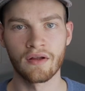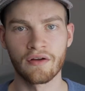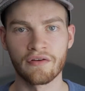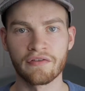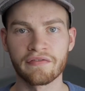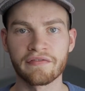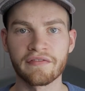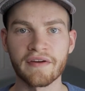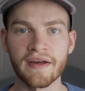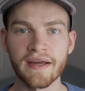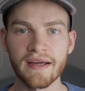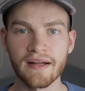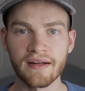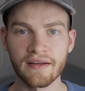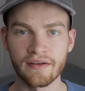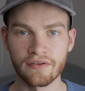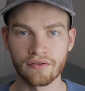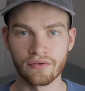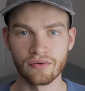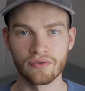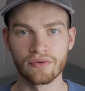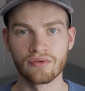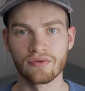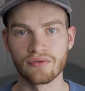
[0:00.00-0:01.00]
Failing
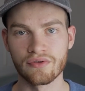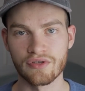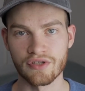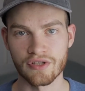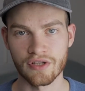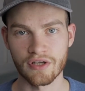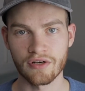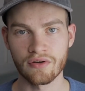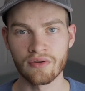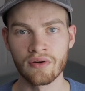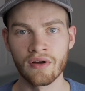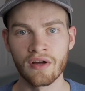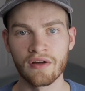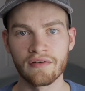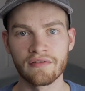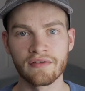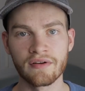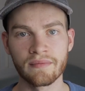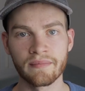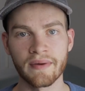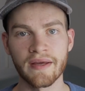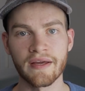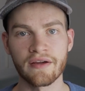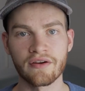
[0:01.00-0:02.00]
to do so
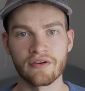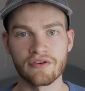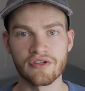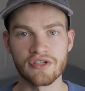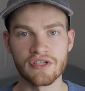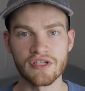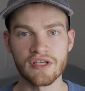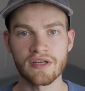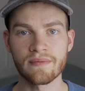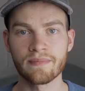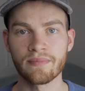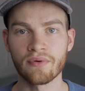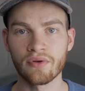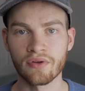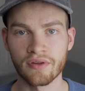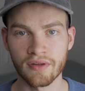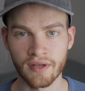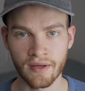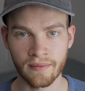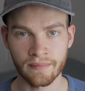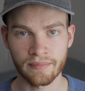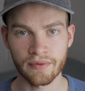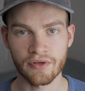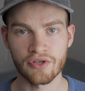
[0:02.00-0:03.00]
will make your CPU
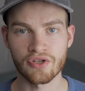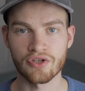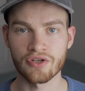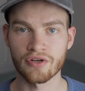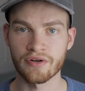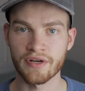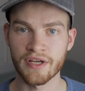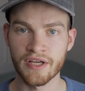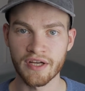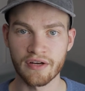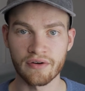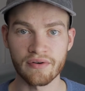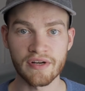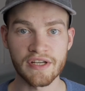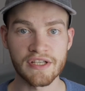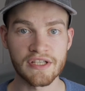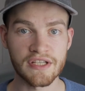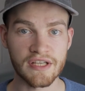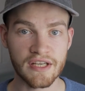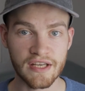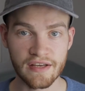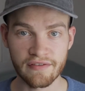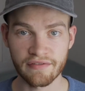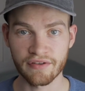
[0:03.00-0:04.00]
temperature
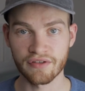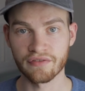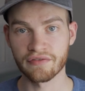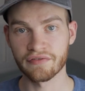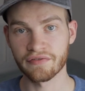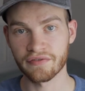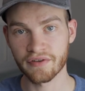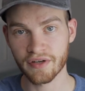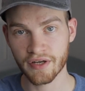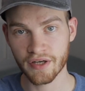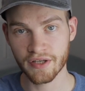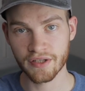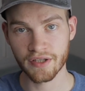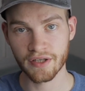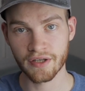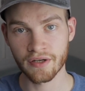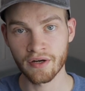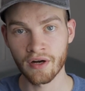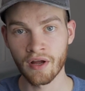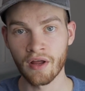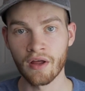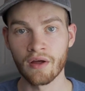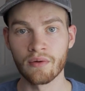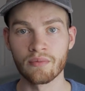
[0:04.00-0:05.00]
increase even
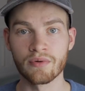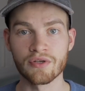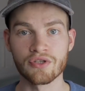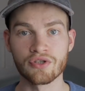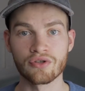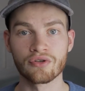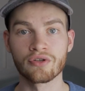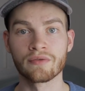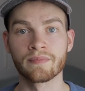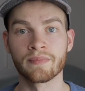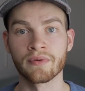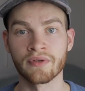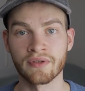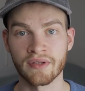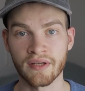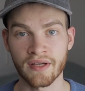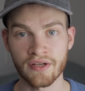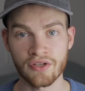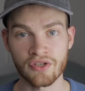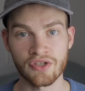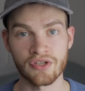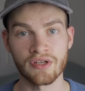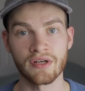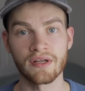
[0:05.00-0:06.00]
further, which could
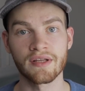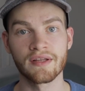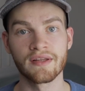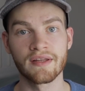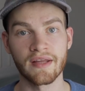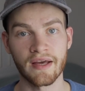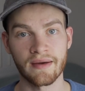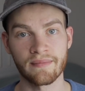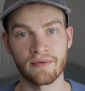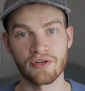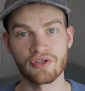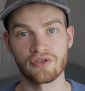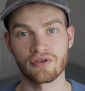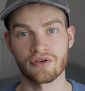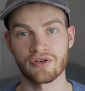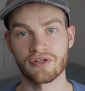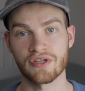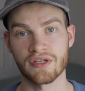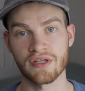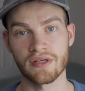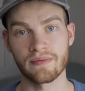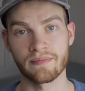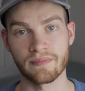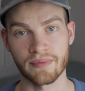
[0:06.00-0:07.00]
potentially damage your
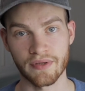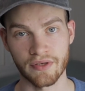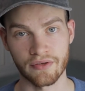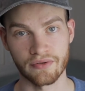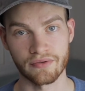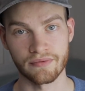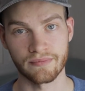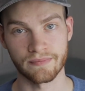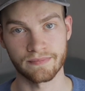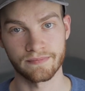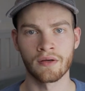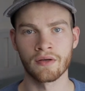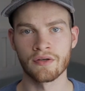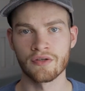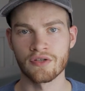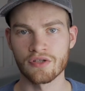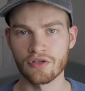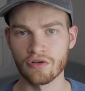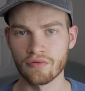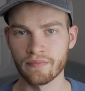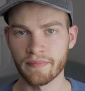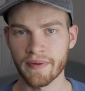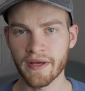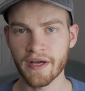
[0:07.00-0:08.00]
CPU.
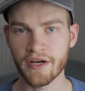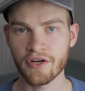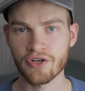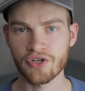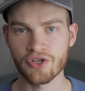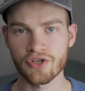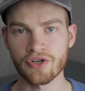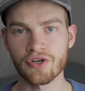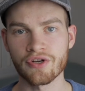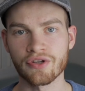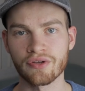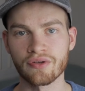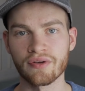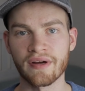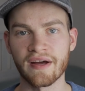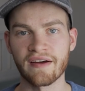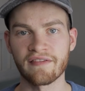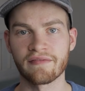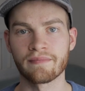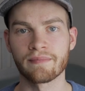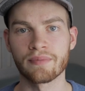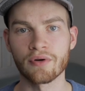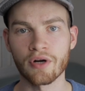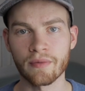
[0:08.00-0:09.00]
So make sure to
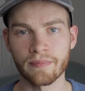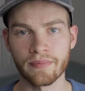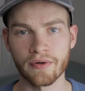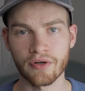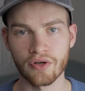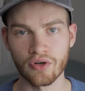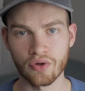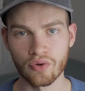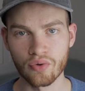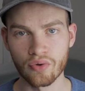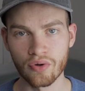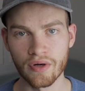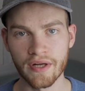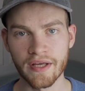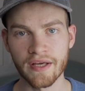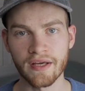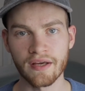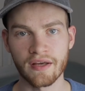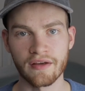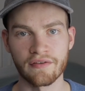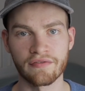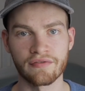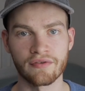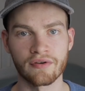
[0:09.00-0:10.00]
have proper
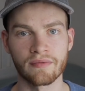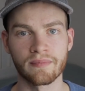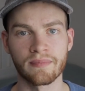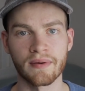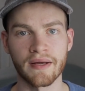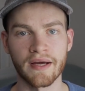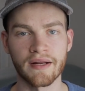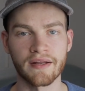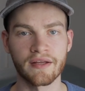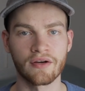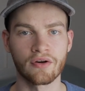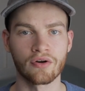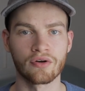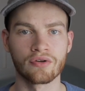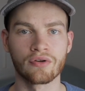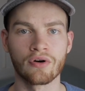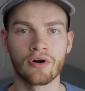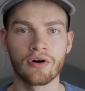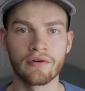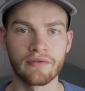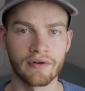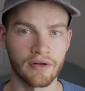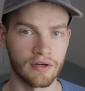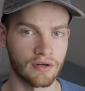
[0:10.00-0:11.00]
cooling if you're planning on
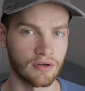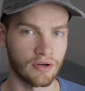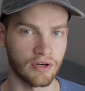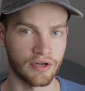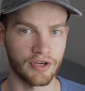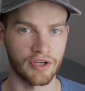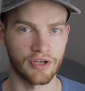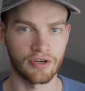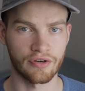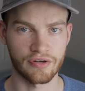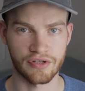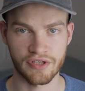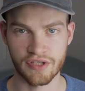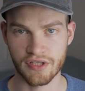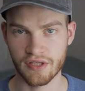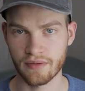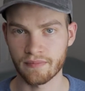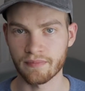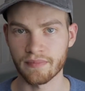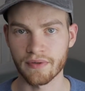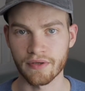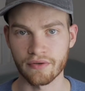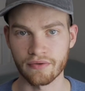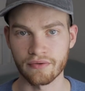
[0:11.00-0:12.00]
overclocking your
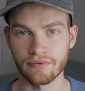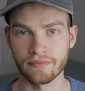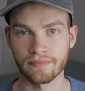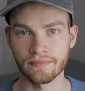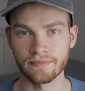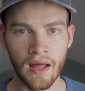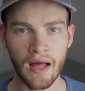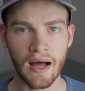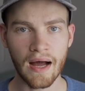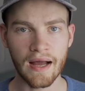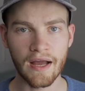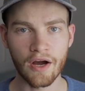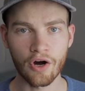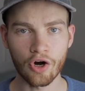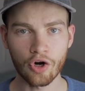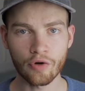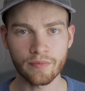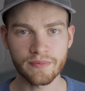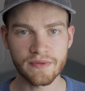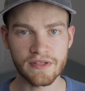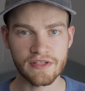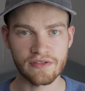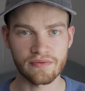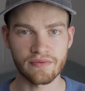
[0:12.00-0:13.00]
CPU. I
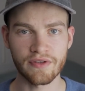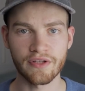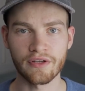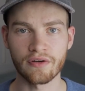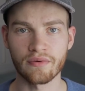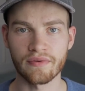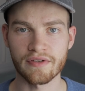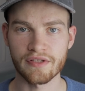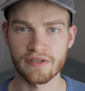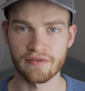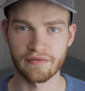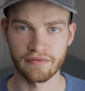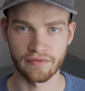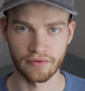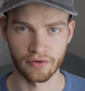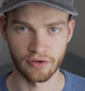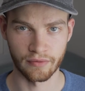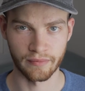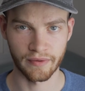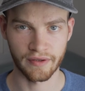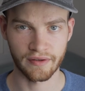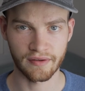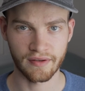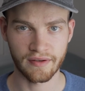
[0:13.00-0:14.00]
hope this video was
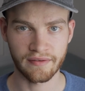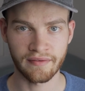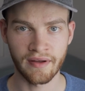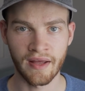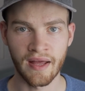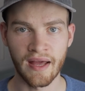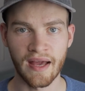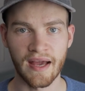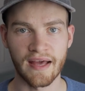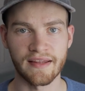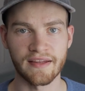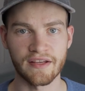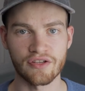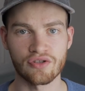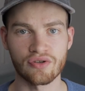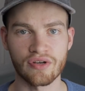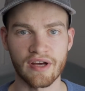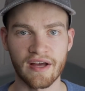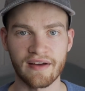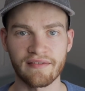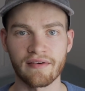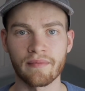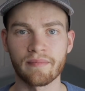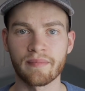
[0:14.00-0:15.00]
informative and that you
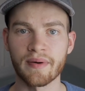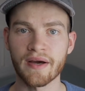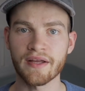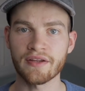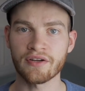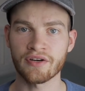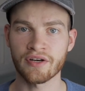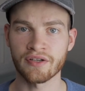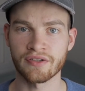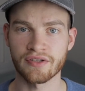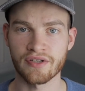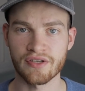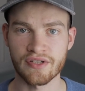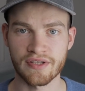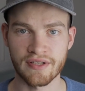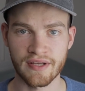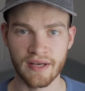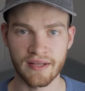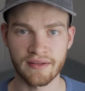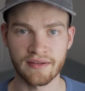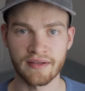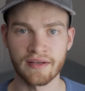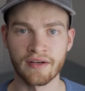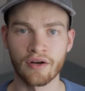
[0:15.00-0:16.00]
have a better
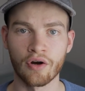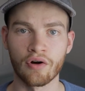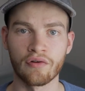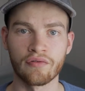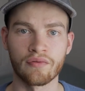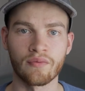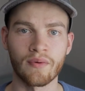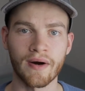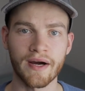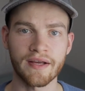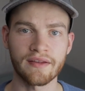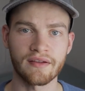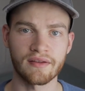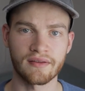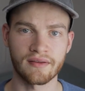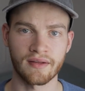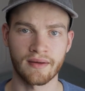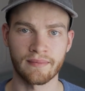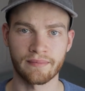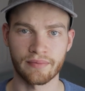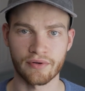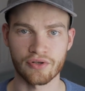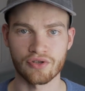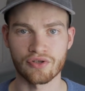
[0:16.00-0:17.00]
understanding of why the
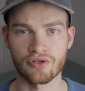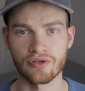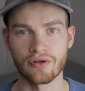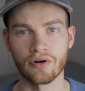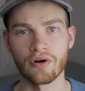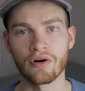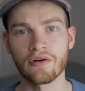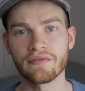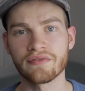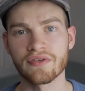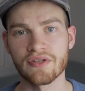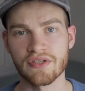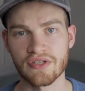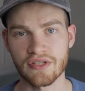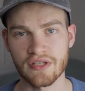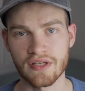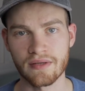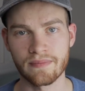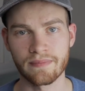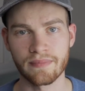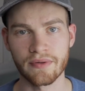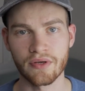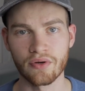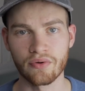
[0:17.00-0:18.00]
temperature of the
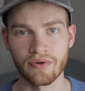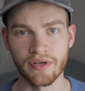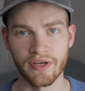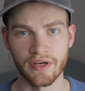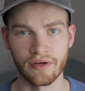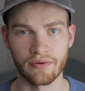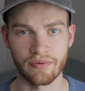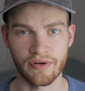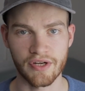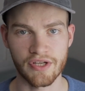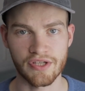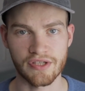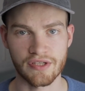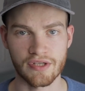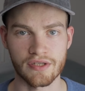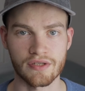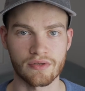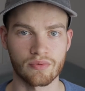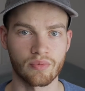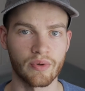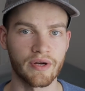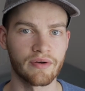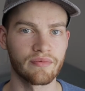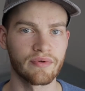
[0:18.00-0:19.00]
CPU
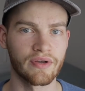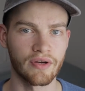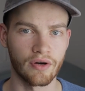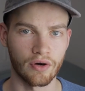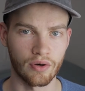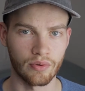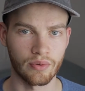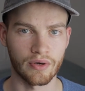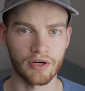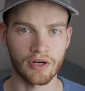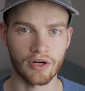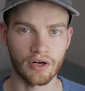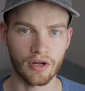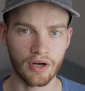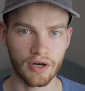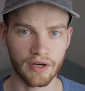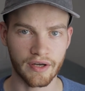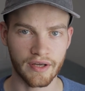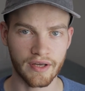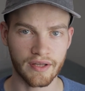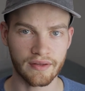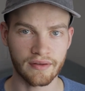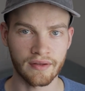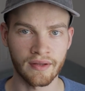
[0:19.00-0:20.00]
increases when we
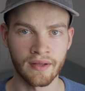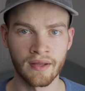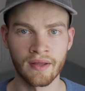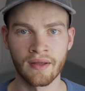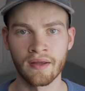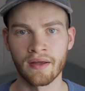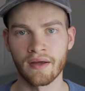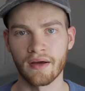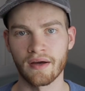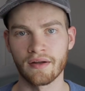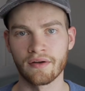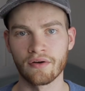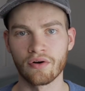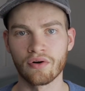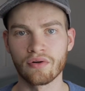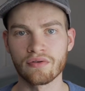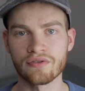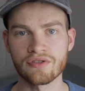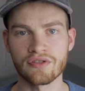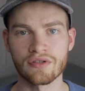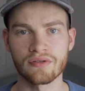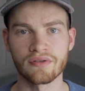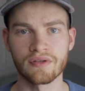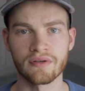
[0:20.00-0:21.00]
overclock it, and
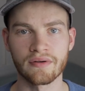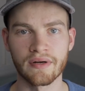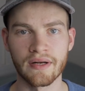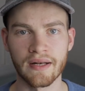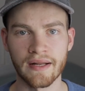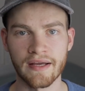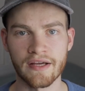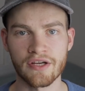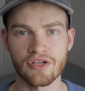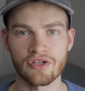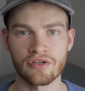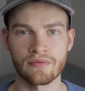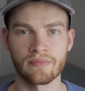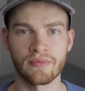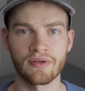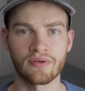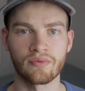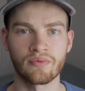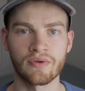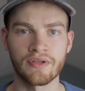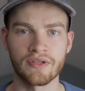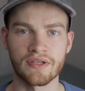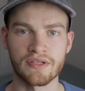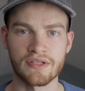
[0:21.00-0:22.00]
also the relation
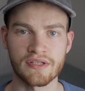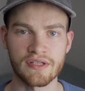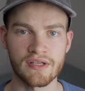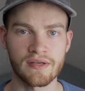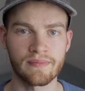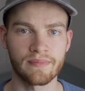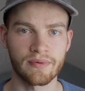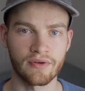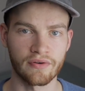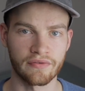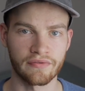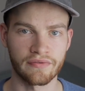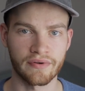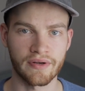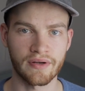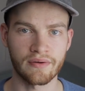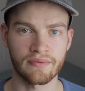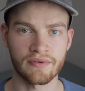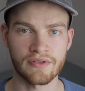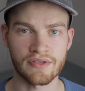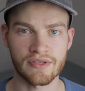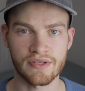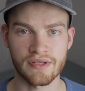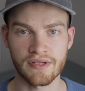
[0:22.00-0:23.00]
between the CPU
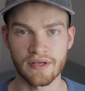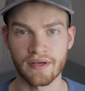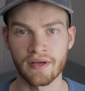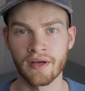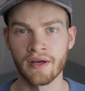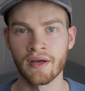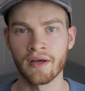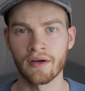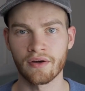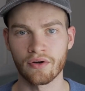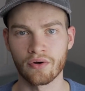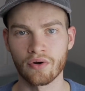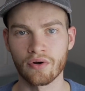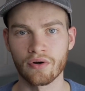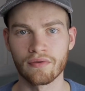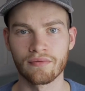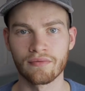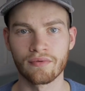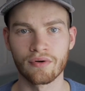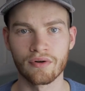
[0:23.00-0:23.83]
frequency, core